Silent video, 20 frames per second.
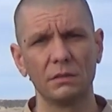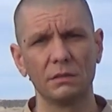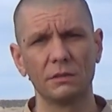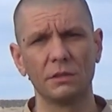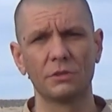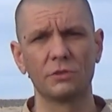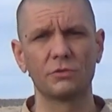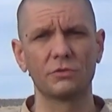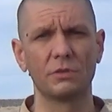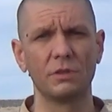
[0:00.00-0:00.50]

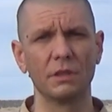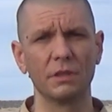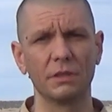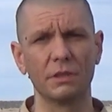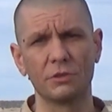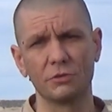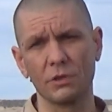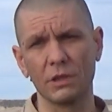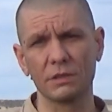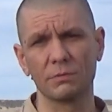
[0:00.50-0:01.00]

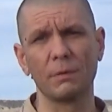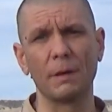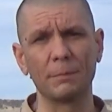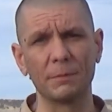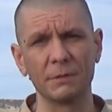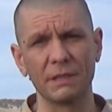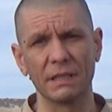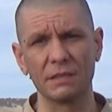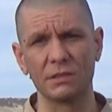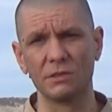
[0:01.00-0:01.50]
The trust
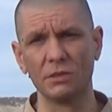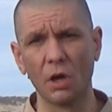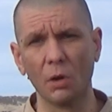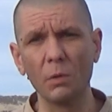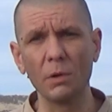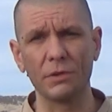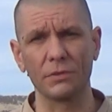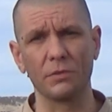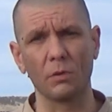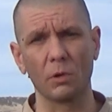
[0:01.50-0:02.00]
represents no
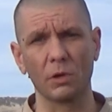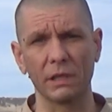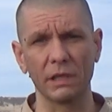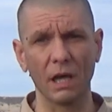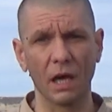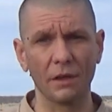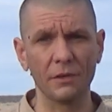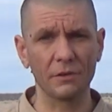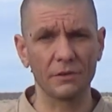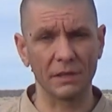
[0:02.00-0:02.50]
authority
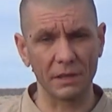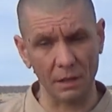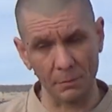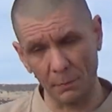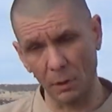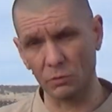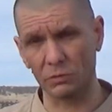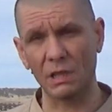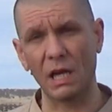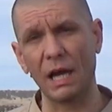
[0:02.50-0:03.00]
other than the
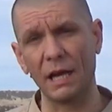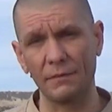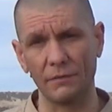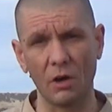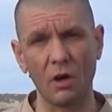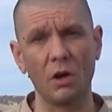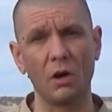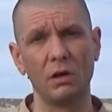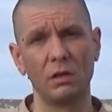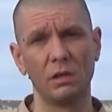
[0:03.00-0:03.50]
Most High of
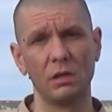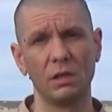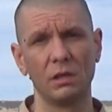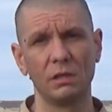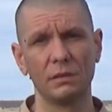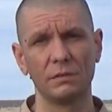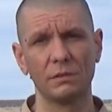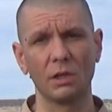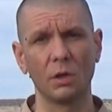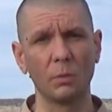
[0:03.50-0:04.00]
all.
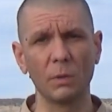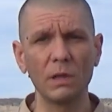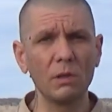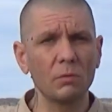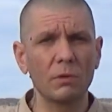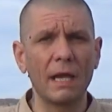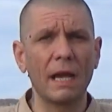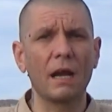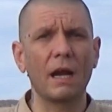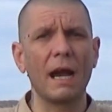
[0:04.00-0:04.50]
We don't
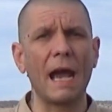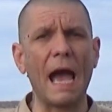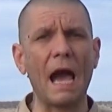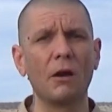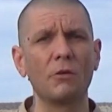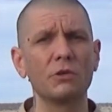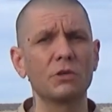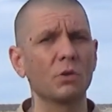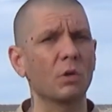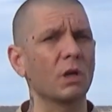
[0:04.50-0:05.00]
care
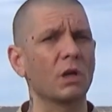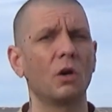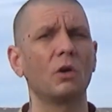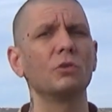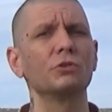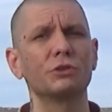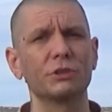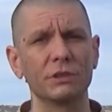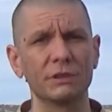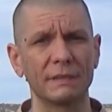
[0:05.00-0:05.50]
how your
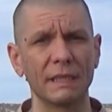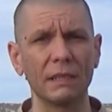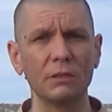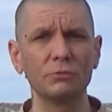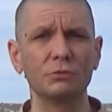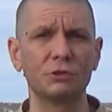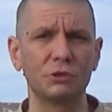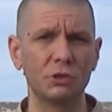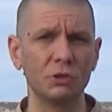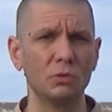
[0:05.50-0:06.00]
culture
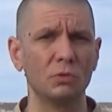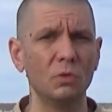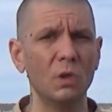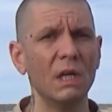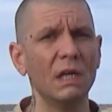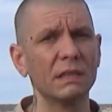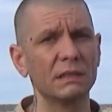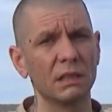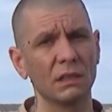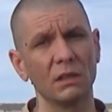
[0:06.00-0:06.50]
tells you
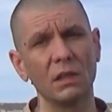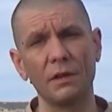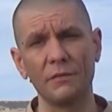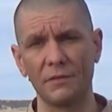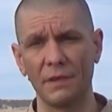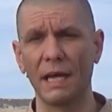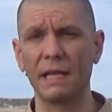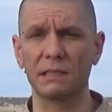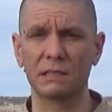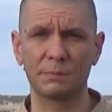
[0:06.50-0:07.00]
to love
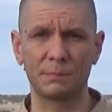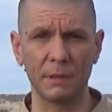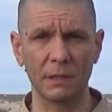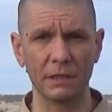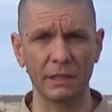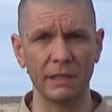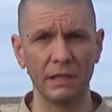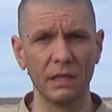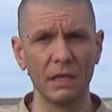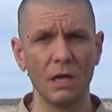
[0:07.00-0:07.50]
that
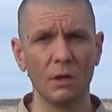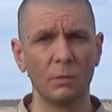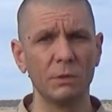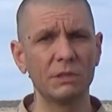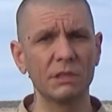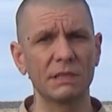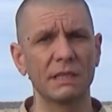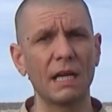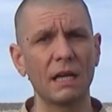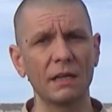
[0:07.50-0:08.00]
spirit. We
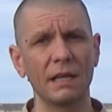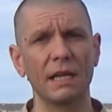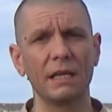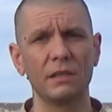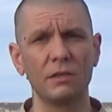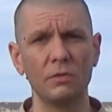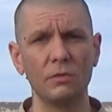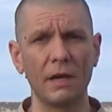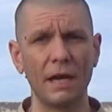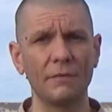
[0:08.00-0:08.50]
just care that
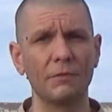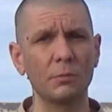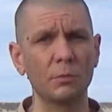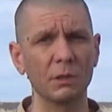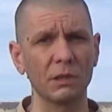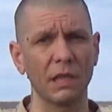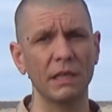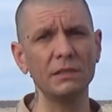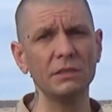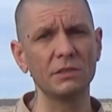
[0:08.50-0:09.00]
you have a
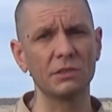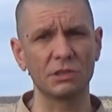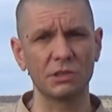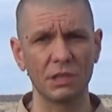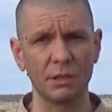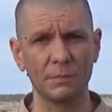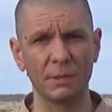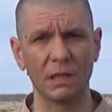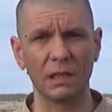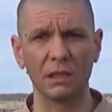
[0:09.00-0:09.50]

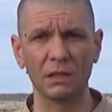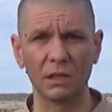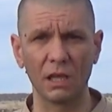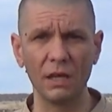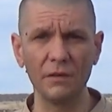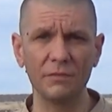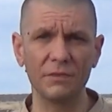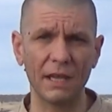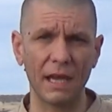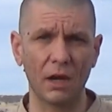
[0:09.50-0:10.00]
relationship and a
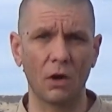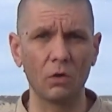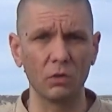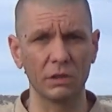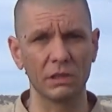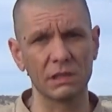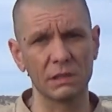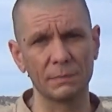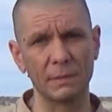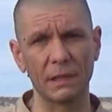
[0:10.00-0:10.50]
love that
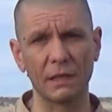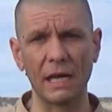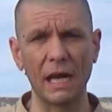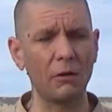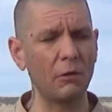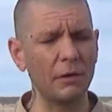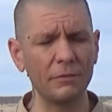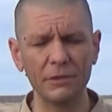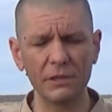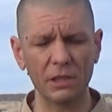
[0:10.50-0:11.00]
Holy Spirit,
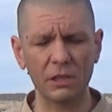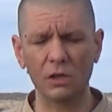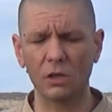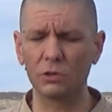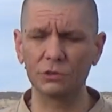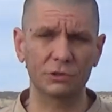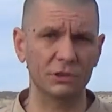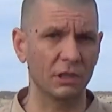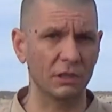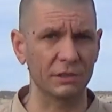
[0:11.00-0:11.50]
however your
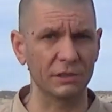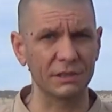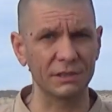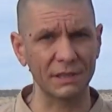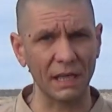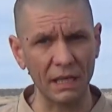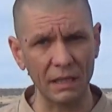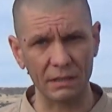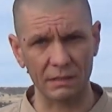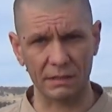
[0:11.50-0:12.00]
culture
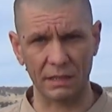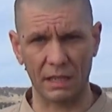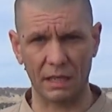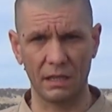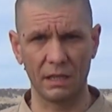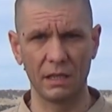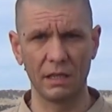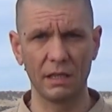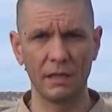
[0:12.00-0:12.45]
understands that.